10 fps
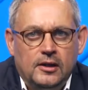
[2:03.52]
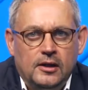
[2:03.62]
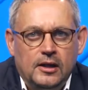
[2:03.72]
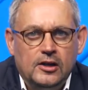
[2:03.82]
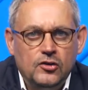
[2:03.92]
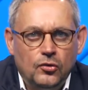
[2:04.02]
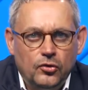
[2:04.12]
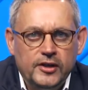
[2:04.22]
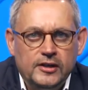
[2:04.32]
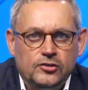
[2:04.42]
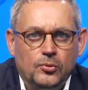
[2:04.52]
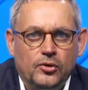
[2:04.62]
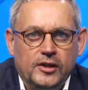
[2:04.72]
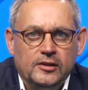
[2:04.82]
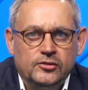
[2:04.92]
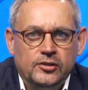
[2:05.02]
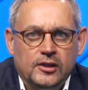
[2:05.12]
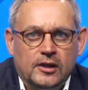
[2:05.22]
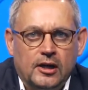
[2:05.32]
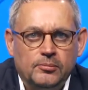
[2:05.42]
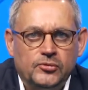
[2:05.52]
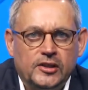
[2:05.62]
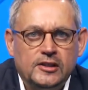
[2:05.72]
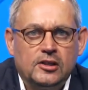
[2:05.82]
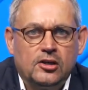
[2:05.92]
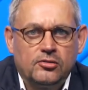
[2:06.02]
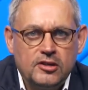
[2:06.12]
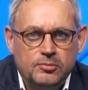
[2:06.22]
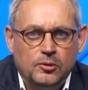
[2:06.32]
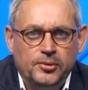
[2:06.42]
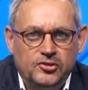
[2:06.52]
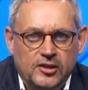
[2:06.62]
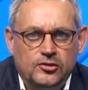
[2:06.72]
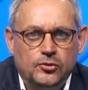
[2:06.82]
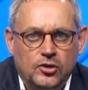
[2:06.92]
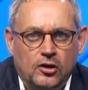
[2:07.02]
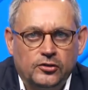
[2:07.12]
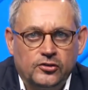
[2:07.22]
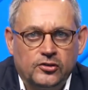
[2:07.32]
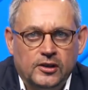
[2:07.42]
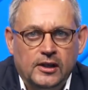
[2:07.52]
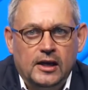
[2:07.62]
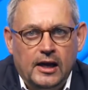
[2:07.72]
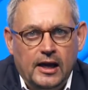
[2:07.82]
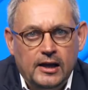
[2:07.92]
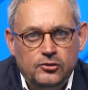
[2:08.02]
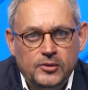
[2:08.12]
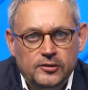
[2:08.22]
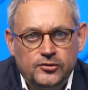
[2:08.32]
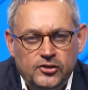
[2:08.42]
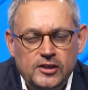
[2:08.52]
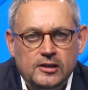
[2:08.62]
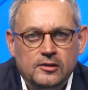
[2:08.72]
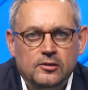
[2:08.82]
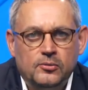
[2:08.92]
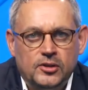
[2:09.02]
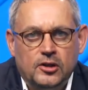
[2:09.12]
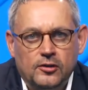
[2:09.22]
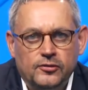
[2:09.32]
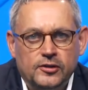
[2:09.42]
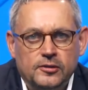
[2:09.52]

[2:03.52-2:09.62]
Ignoring these warnings comes at incredible potential cost, as we have seen with COVID.